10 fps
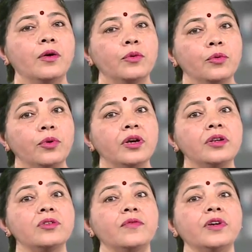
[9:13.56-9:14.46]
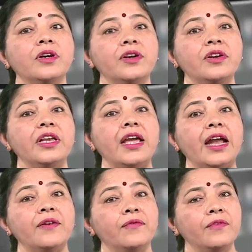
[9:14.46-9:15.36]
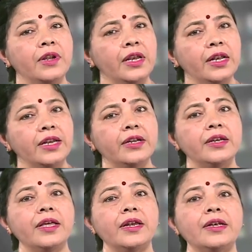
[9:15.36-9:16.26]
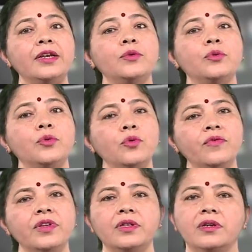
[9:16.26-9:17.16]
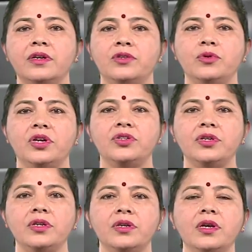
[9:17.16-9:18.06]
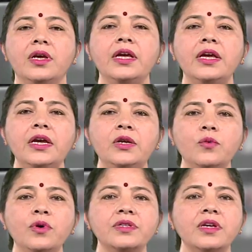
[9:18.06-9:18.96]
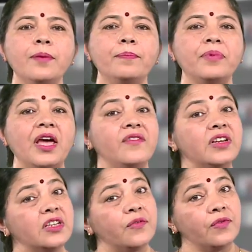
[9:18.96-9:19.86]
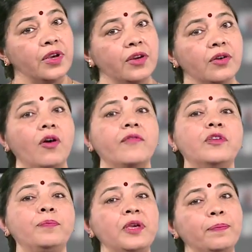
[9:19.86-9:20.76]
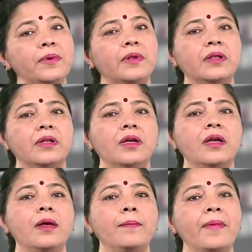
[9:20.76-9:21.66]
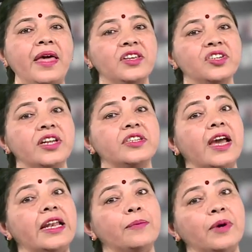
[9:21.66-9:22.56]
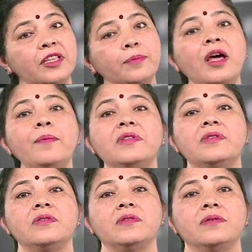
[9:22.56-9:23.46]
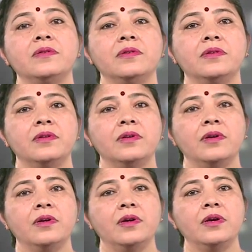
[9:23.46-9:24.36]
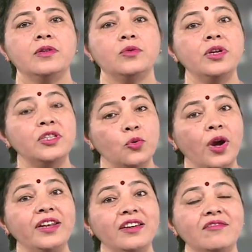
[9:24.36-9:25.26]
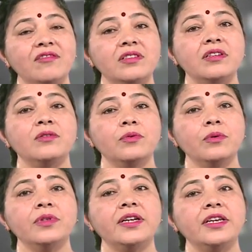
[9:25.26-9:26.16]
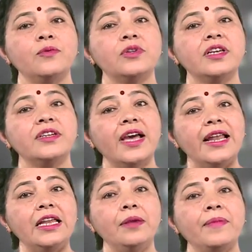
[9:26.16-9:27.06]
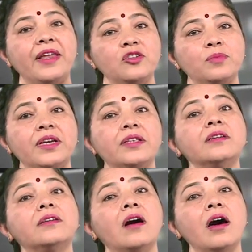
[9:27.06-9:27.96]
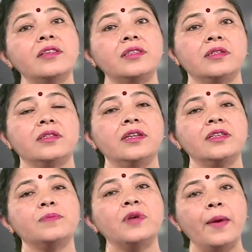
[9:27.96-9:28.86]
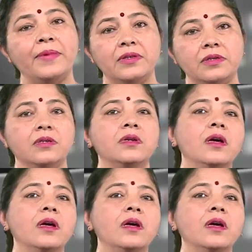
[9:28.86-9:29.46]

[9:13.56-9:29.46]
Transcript: Rulers of the country had very little directly to do with the education. It was a private affair of the people managed entirely by the Brahmins. So, it is quite interesting to know that it was entirely managed by the caste that is Brahmins.